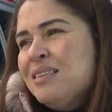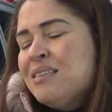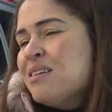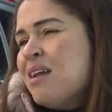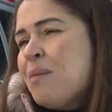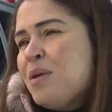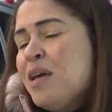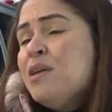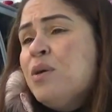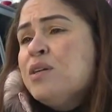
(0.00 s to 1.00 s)
and this could
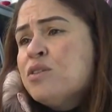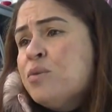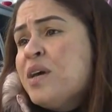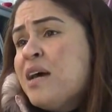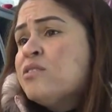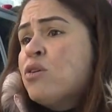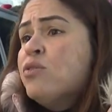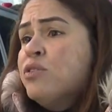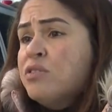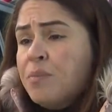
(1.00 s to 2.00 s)
happen anywhere, so we
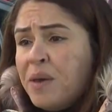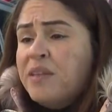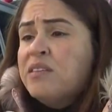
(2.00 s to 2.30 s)
ask owners to pay